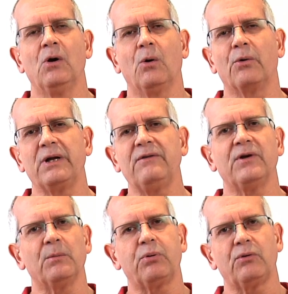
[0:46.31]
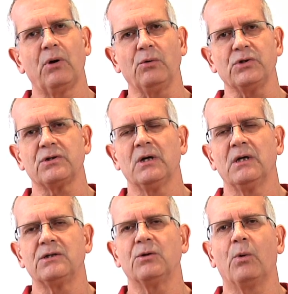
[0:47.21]
or even approach
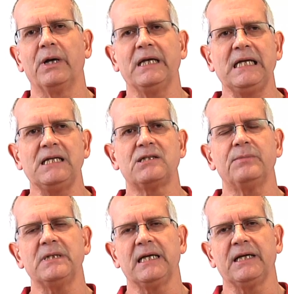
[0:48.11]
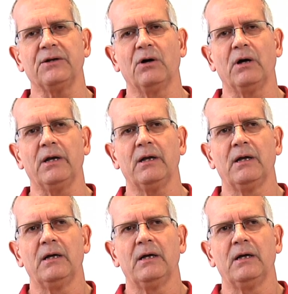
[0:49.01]
to what needs to be taken on.